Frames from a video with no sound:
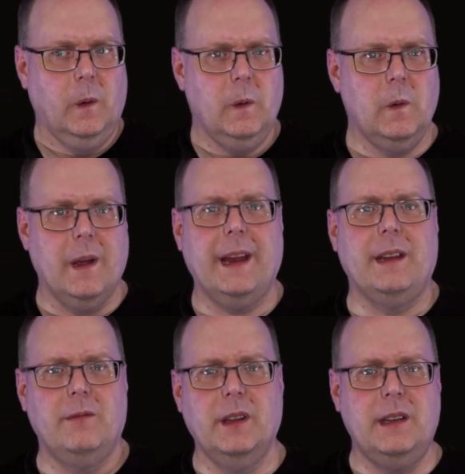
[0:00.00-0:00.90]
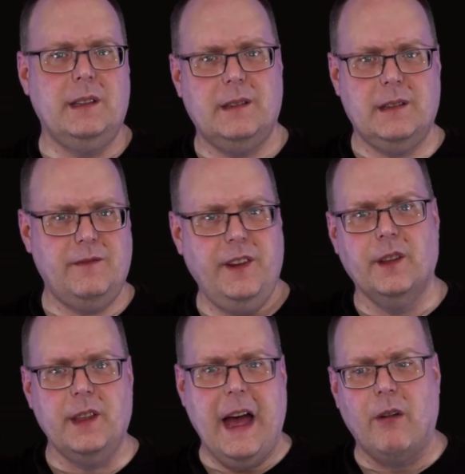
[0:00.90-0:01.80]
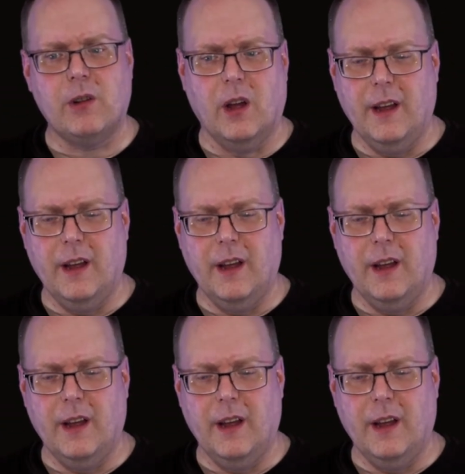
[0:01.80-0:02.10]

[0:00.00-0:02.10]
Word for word: Whew, I can really feel the alcohol.